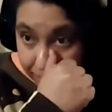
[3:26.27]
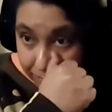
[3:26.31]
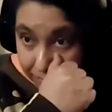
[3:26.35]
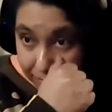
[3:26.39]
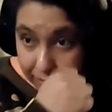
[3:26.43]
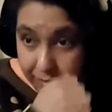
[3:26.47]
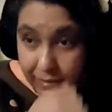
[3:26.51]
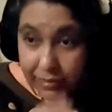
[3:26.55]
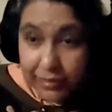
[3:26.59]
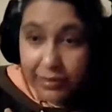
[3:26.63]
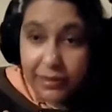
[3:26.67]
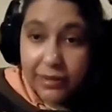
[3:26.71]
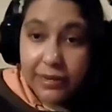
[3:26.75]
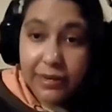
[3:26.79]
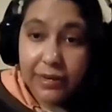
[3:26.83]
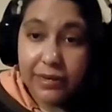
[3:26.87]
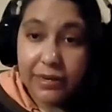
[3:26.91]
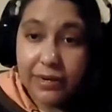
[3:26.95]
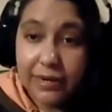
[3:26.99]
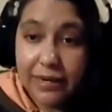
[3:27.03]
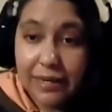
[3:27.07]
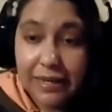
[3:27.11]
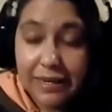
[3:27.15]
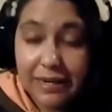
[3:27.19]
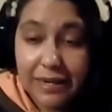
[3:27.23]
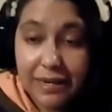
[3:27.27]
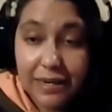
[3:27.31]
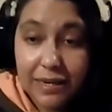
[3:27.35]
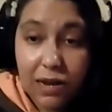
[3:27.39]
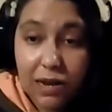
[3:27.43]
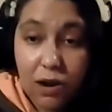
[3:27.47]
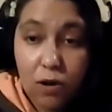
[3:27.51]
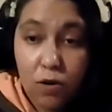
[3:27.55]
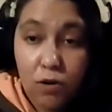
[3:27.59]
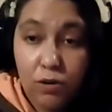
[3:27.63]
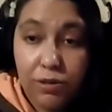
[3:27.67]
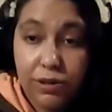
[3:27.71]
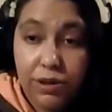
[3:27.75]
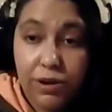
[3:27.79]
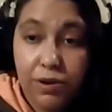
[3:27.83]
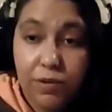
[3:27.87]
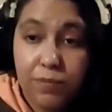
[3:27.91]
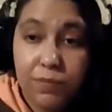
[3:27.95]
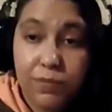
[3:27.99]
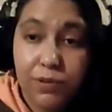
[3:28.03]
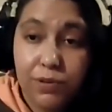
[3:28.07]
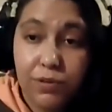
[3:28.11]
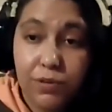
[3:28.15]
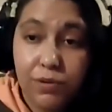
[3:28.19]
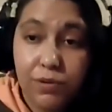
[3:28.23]
This greeting is a golden
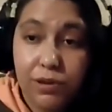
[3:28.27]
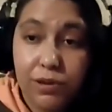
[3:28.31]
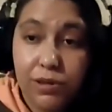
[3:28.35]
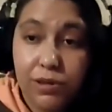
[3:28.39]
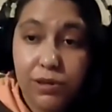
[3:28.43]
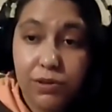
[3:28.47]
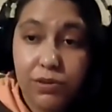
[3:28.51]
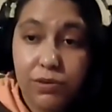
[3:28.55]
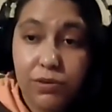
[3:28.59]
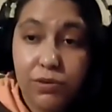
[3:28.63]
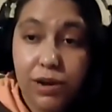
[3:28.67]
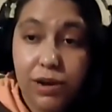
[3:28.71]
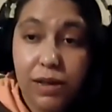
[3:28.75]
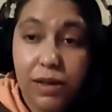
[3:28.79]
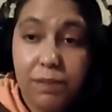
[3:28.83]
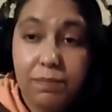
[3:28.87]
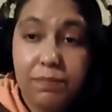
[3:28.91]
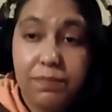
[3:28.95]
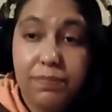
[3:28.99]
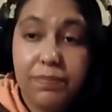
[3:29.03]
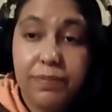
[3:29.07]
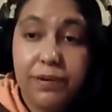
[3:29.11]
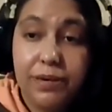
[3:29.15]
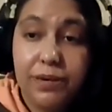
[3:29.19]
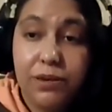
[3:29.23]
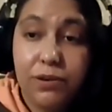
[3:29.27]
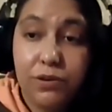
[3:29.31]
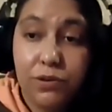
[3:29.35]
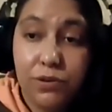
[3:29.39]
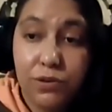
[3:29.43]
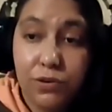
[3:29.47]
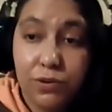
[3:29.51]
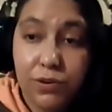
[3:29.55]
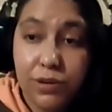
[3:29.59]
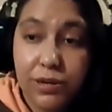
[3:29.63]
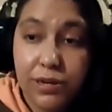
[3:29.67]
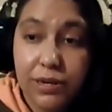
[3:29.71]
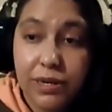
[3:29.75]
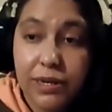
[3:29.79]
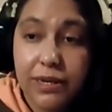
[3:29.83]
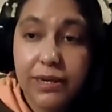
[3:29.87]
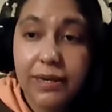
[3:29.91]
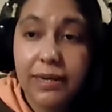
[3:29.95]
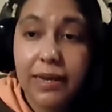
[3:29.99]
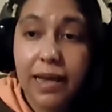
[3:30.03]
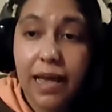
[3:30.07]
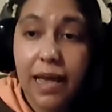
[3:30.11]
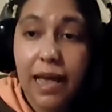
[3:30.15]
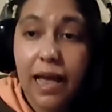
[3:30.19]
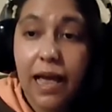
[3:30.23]
opportunity to help the students